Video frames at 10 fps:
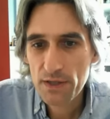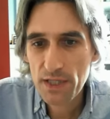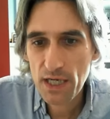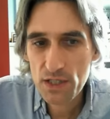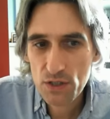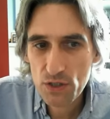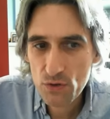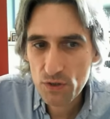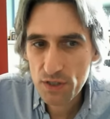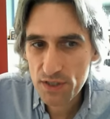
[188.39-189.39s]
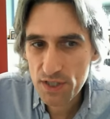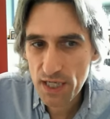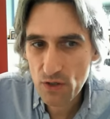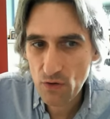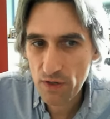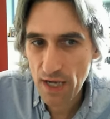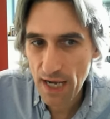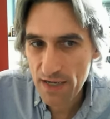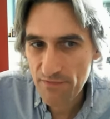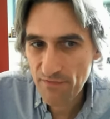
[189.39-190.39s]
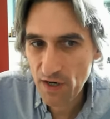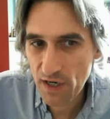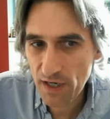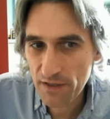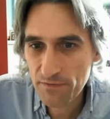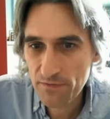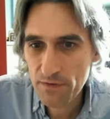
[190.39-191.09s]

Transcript: then you can take on a5.